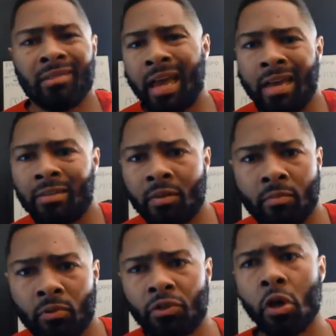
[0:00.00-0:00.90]
It's that
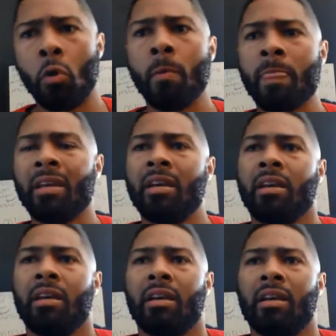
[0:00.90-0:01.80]
simple. So
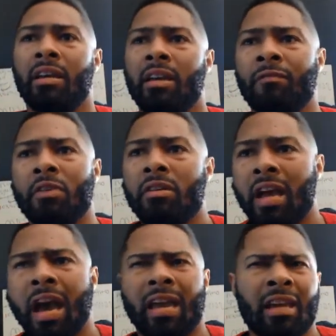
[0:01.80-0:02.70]
if you're
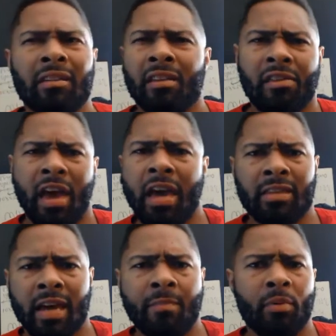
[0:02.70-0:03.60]
not into
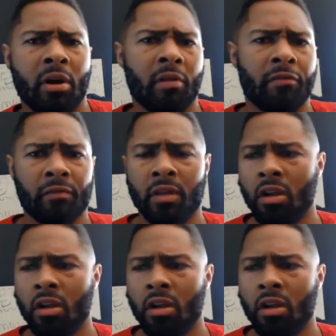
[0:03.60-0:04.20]
that type of,